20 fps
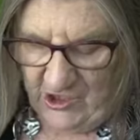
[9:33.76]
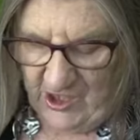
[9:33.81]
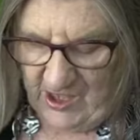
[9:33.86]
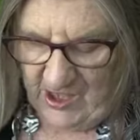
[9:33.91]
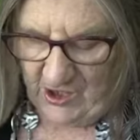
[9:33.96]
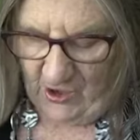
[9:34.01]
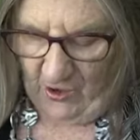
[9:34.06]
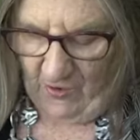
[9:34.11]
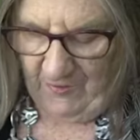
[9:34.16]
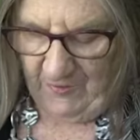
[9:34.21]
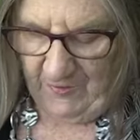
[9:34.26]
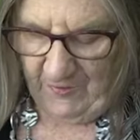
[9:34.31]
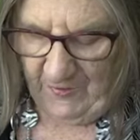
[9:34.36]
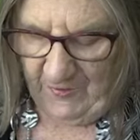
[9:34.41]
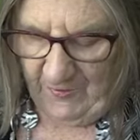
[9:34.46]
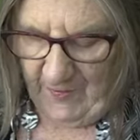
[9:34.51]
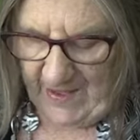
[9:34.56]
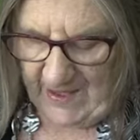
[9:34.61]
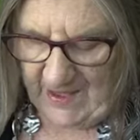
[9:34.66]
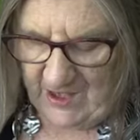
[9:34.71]
this
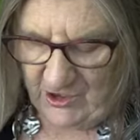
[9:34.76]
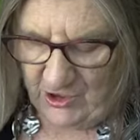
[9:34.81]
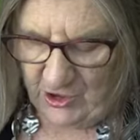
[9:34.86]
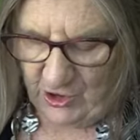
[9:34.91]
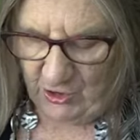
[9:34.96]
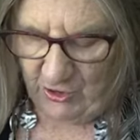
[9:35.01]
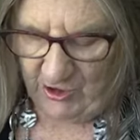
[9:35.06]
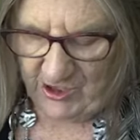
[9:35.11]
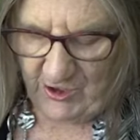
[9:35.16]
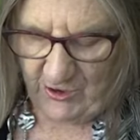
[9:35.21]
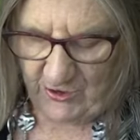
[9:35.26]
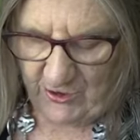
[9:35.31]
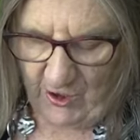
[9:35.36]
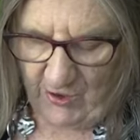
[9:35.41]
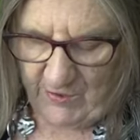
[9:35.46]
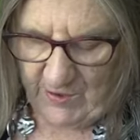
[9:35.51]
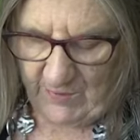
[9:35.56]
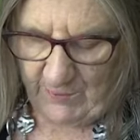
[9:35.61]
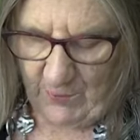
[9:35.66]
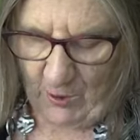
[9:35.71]
off, making sure it's not
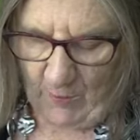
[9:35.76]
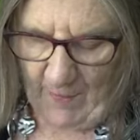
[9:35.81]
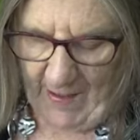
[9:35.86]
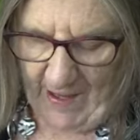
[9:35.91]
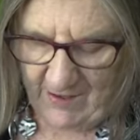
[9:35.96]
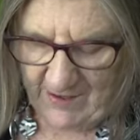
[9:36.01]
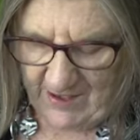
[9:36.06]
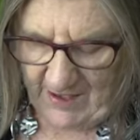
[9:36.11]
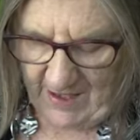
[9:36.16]
going to pop out